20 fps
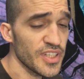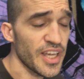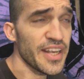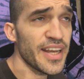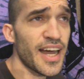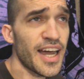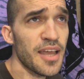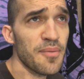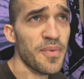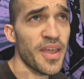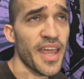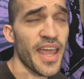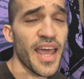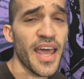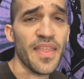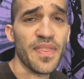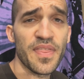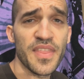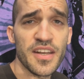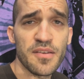And I may
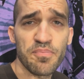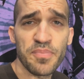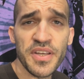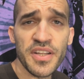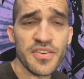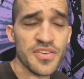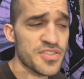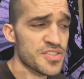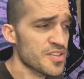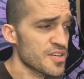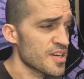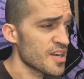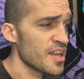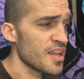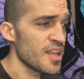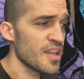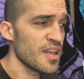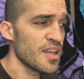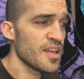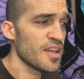add that Peterson
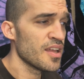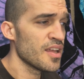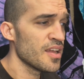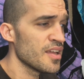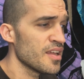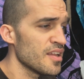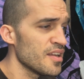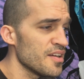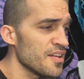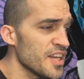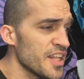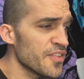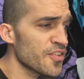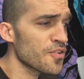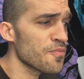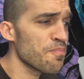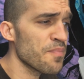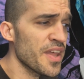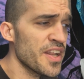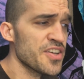
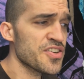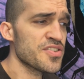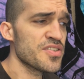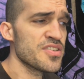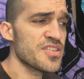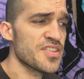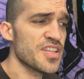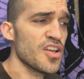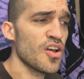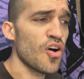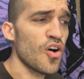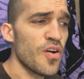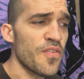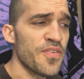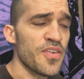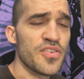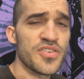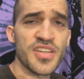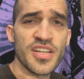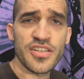neither mentions the
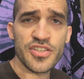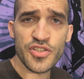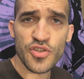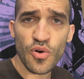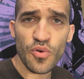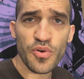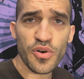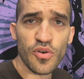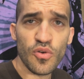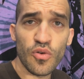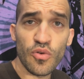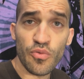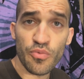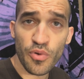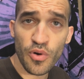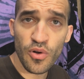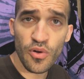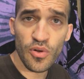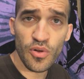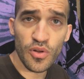obvious historical
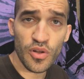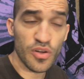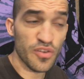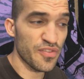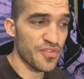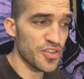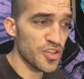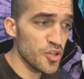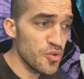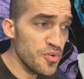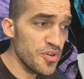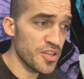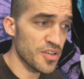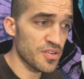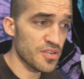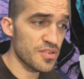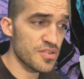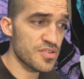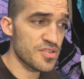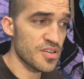role of
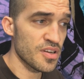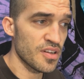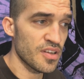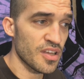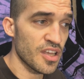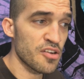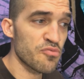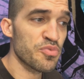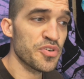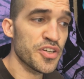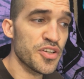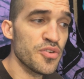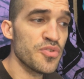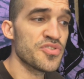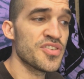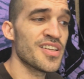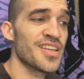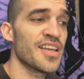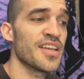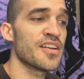unions in
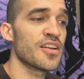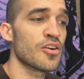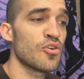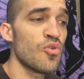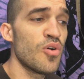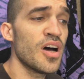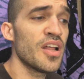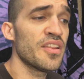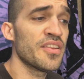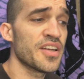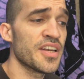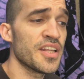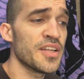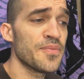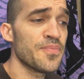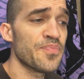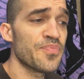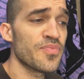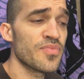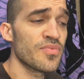reducing
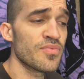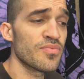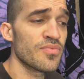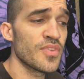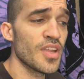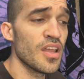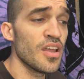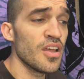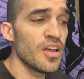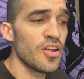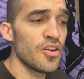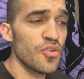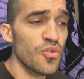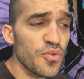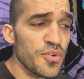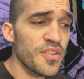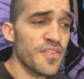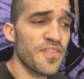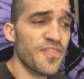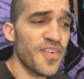inequality,
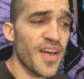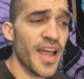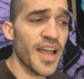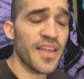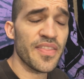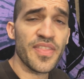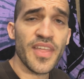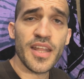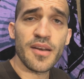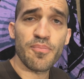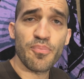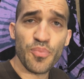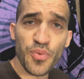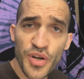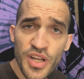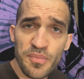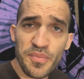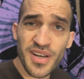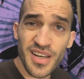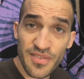nor the fact that
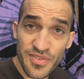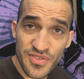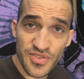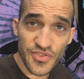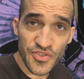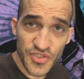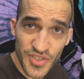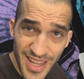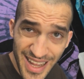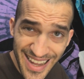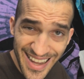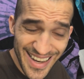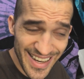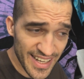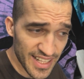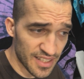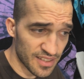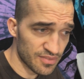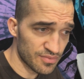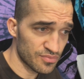primitive
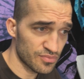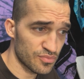society,